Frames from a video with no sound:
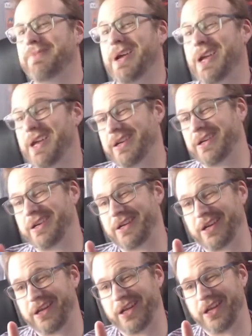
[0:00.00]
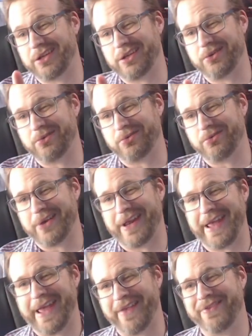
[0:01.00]
But I do want
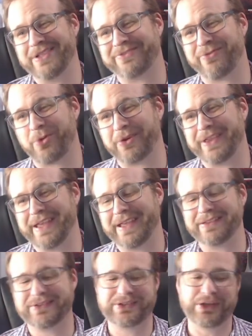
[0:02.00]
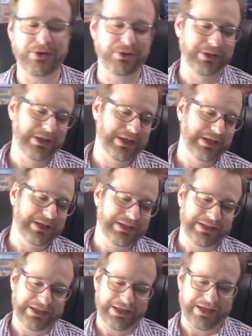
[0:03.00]
to add these four things. So
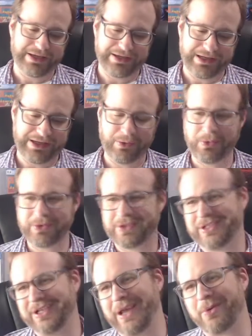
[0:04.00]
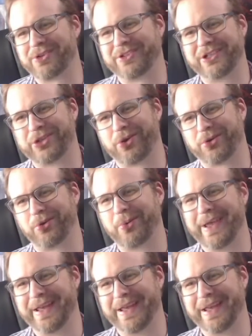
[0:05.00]
uh, it, today wasn't a total win